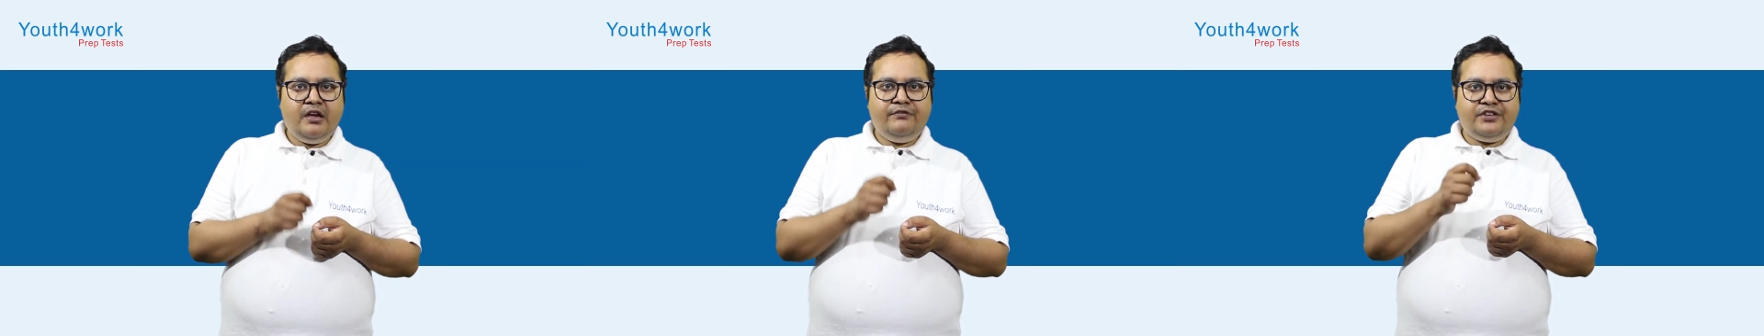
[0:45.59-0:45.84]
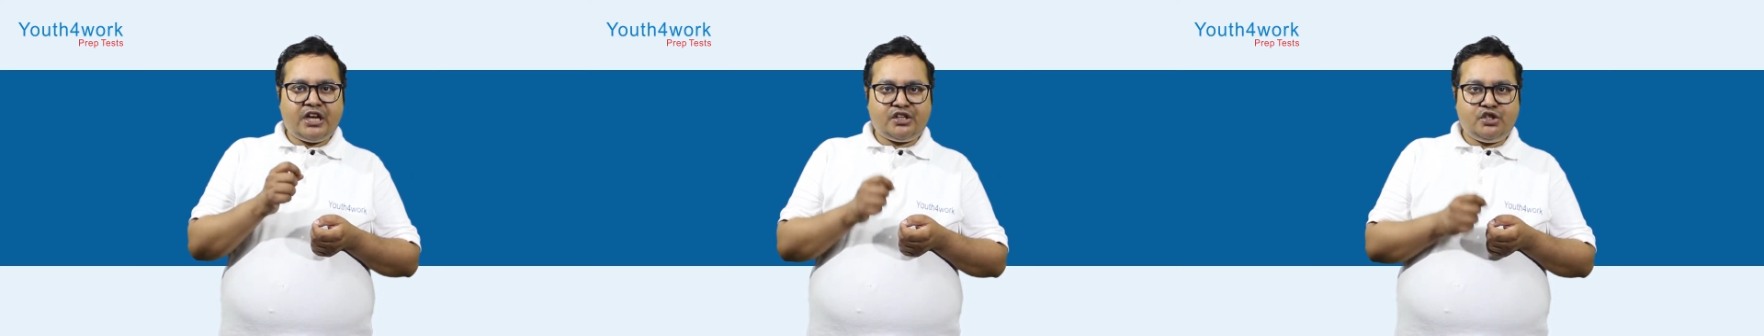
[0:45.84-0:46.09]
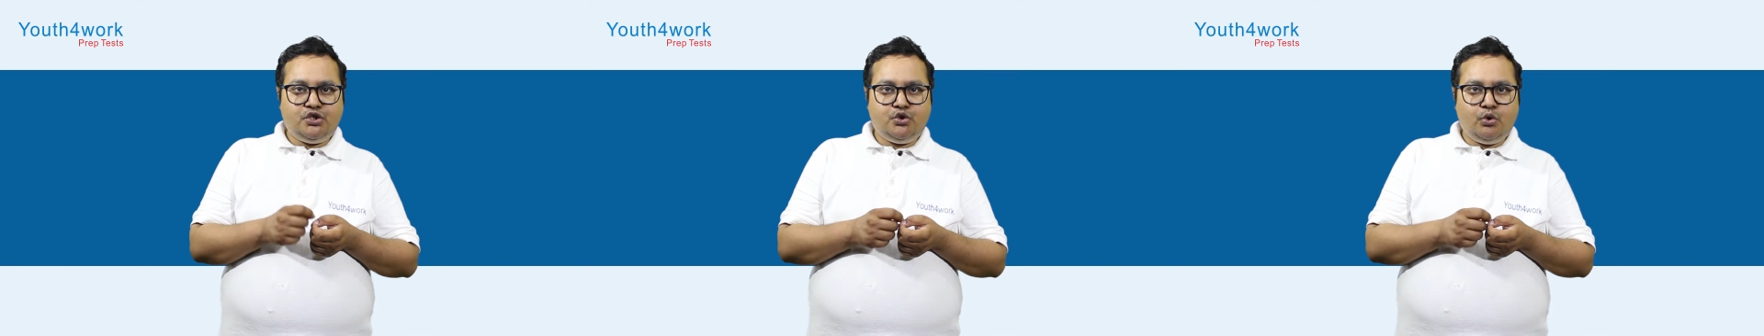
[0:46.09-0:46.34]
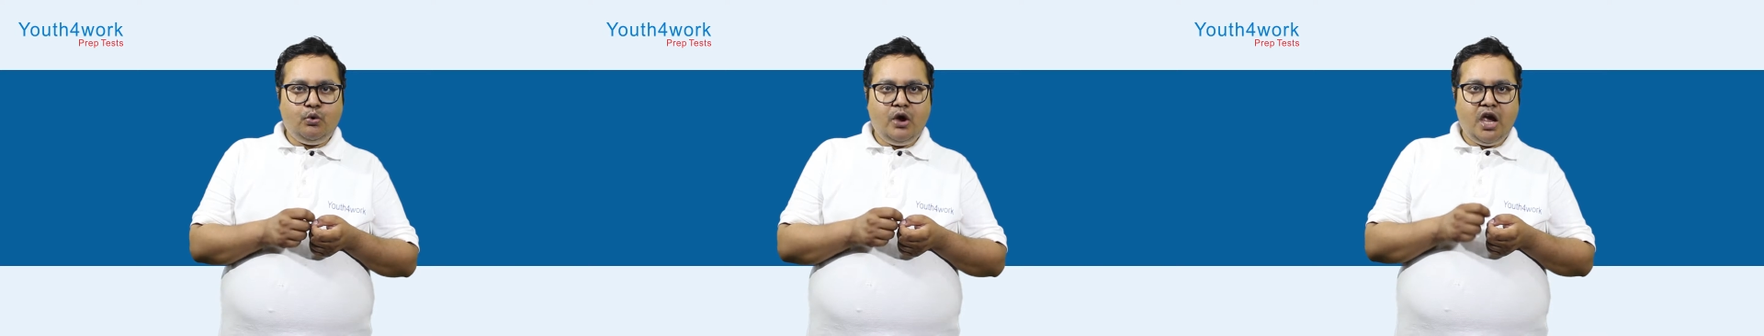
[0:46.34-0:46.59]
Section
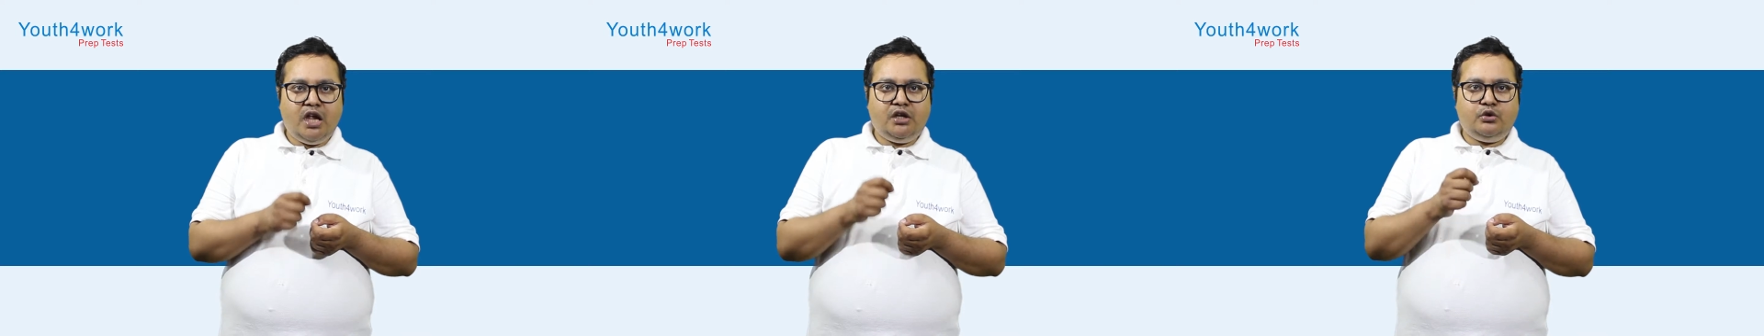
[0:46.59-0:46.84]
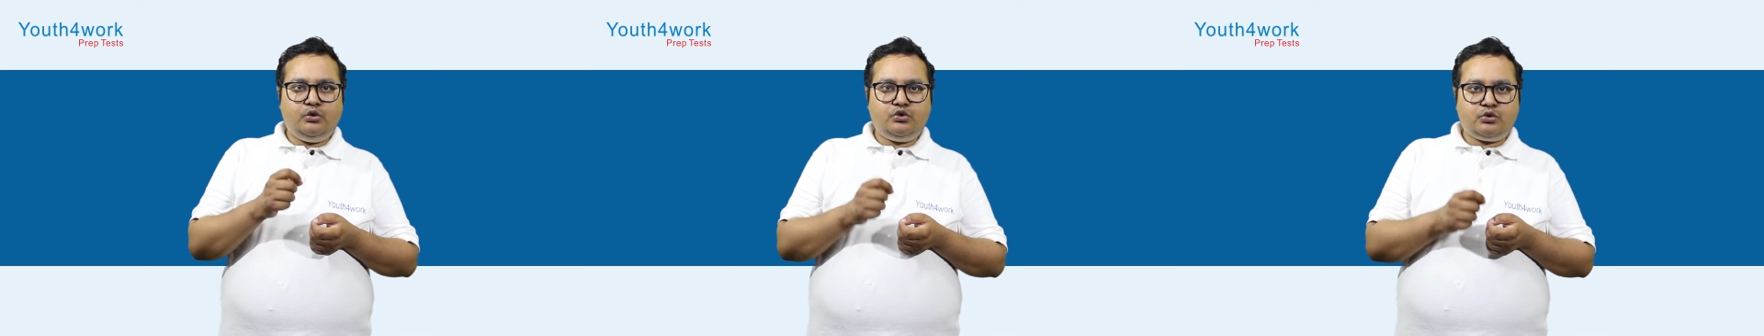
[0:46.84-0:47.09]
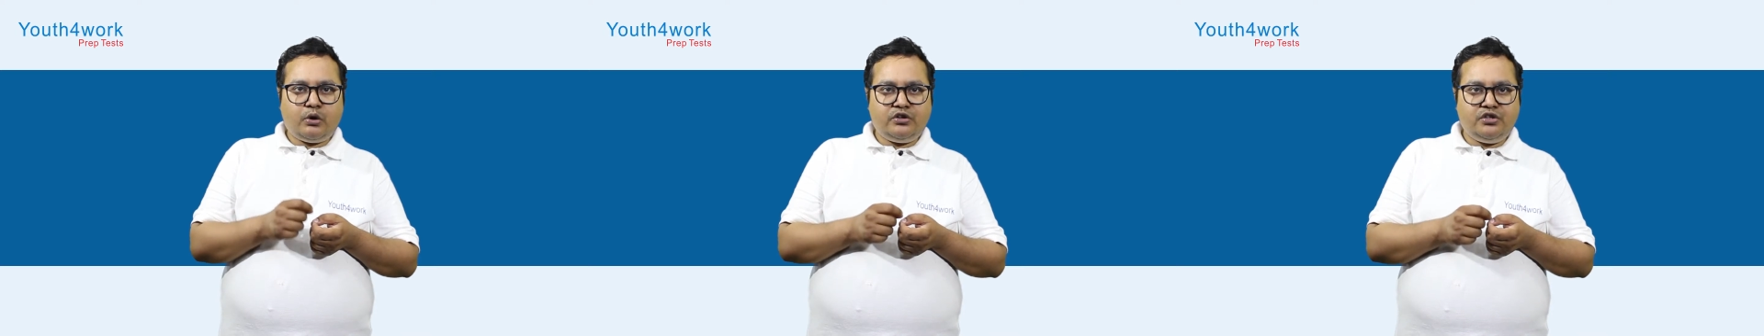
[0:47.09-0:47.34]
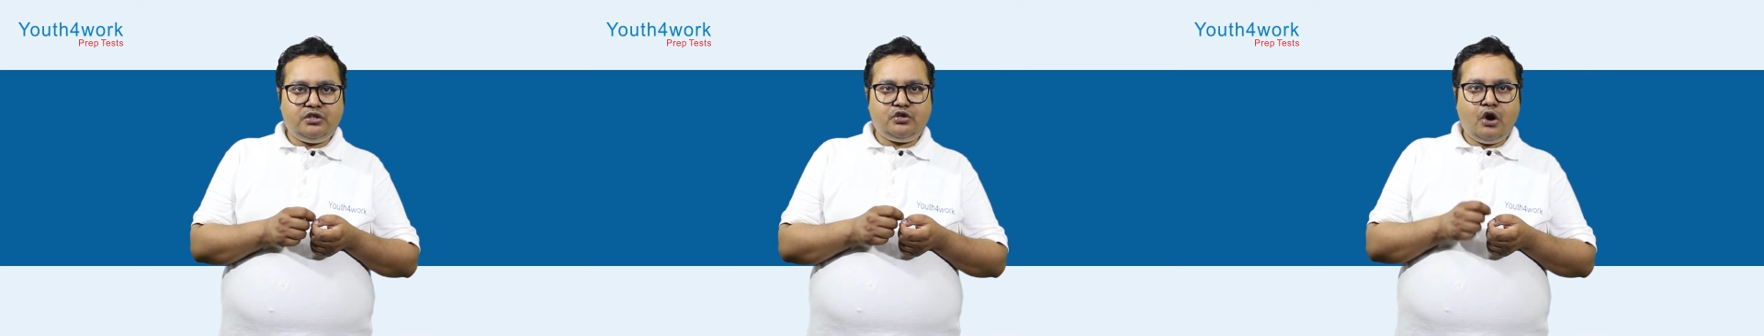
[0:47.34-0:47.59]
2 includes
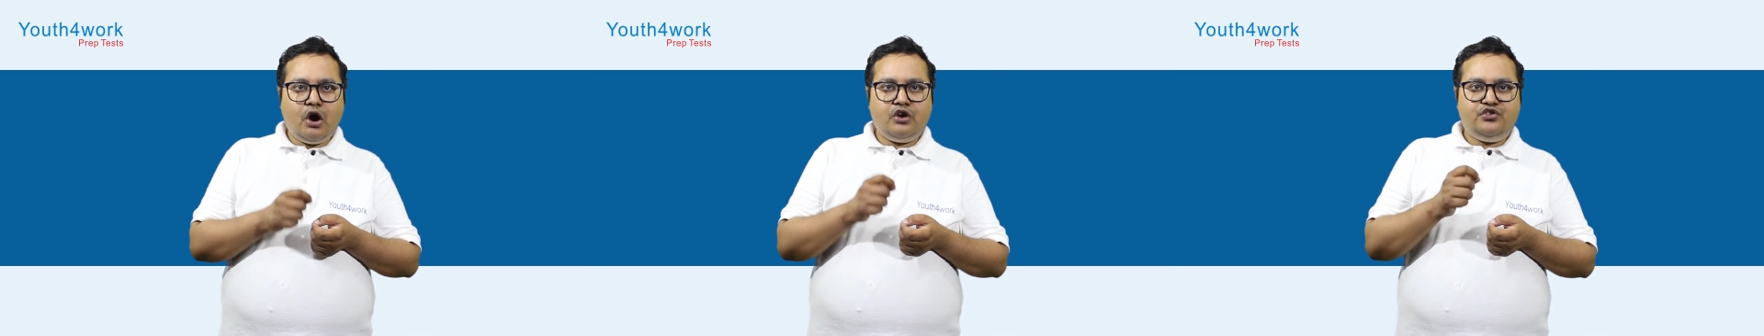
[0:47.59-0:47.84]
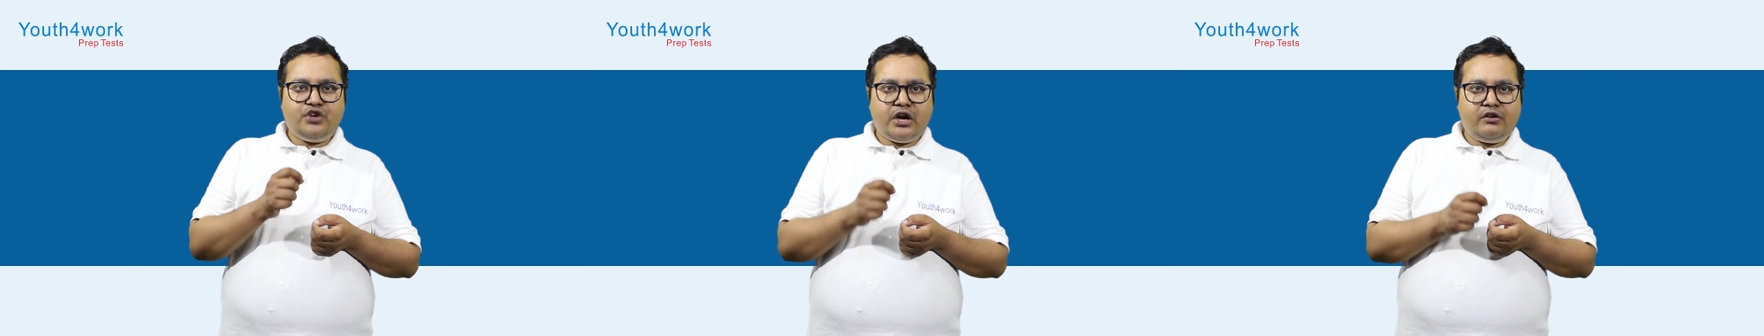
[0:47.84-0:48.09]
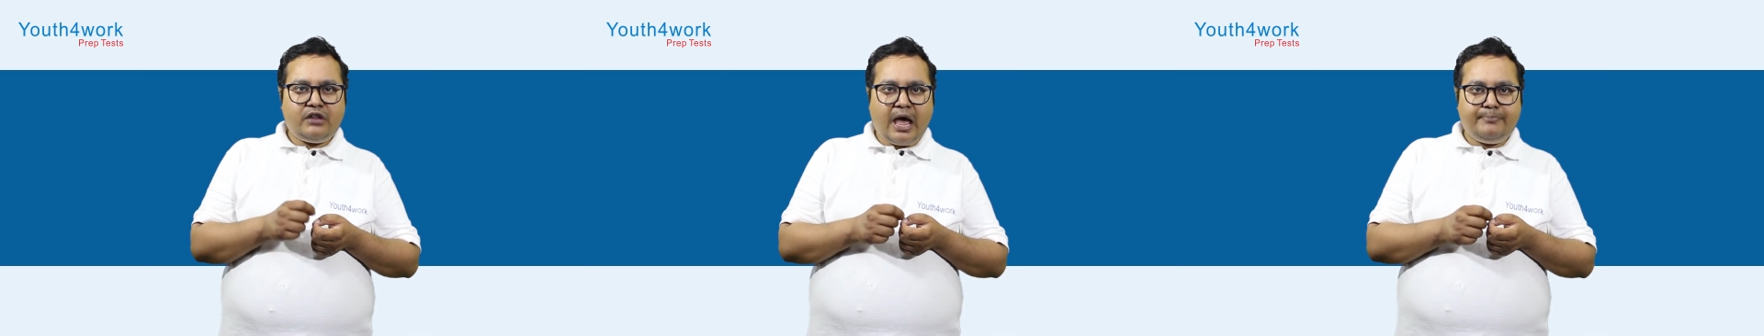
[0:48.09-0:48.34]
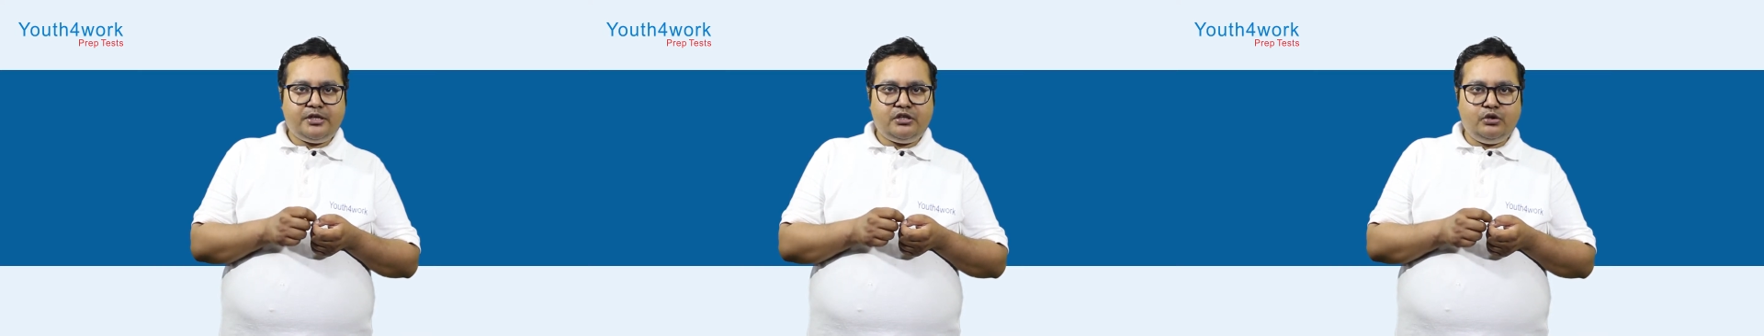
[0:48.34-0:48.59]
questions on general
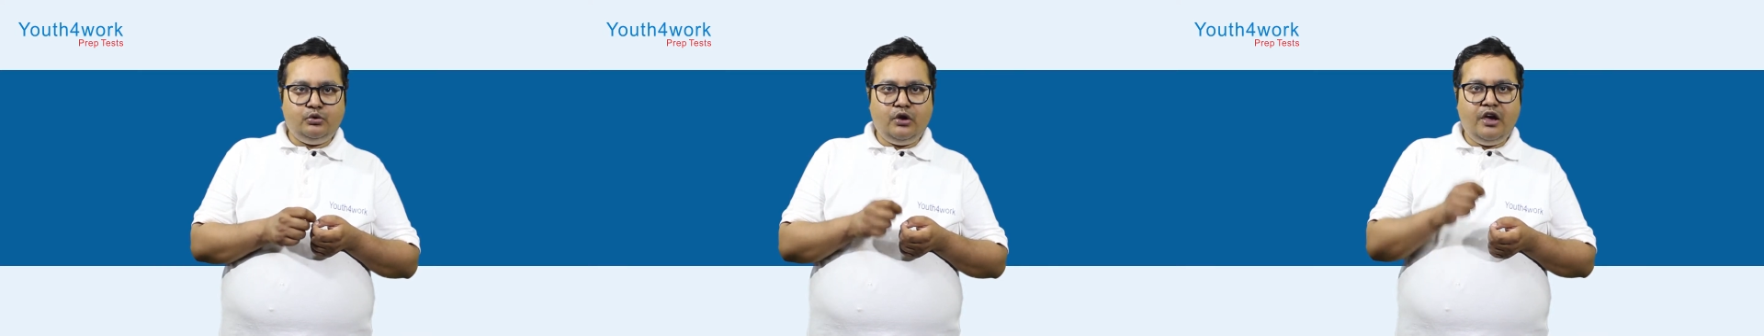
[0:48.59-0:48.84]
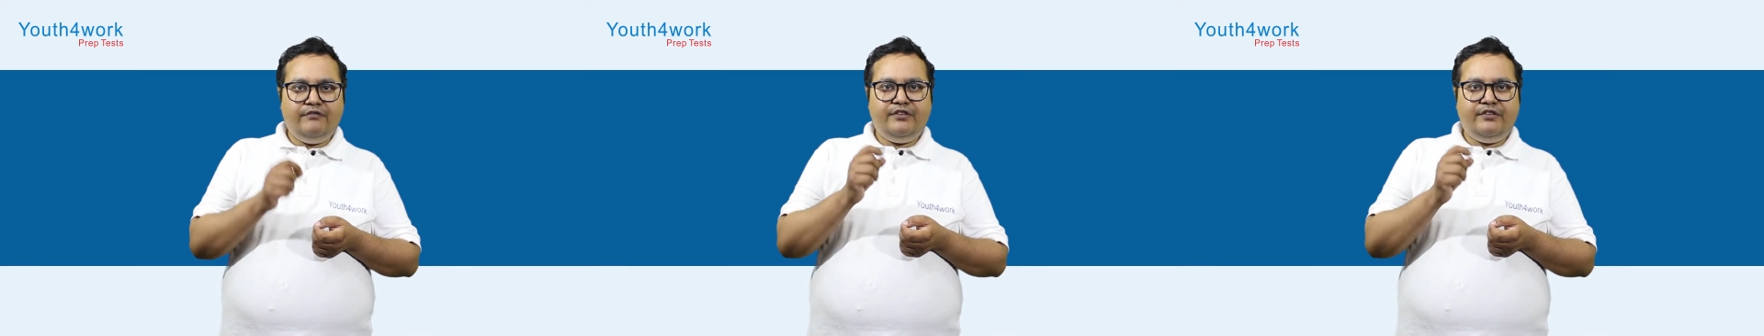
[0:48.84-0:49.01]
aptitude